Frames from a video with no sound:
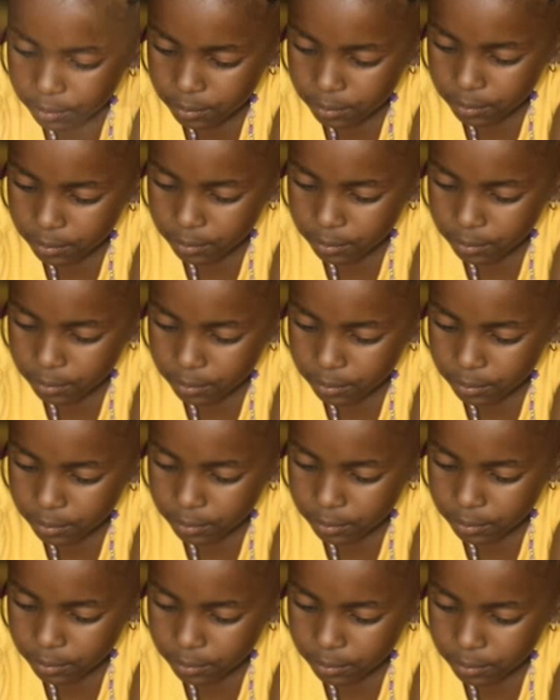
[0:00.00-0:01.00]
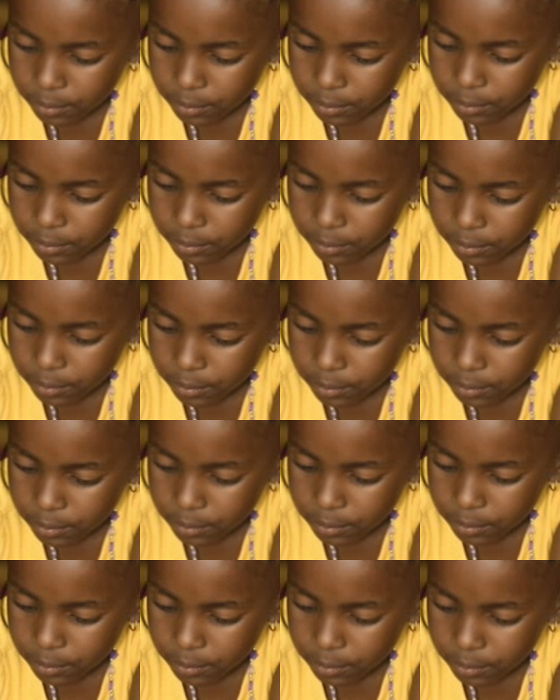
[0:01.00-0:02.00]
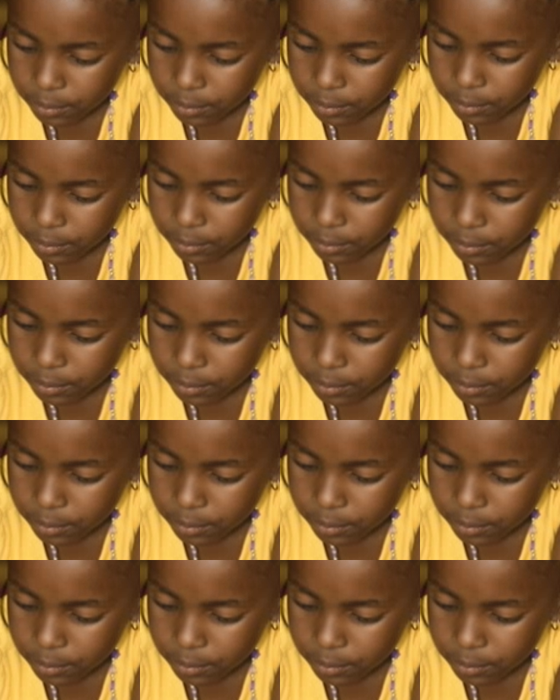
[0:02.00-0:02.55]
[no speech]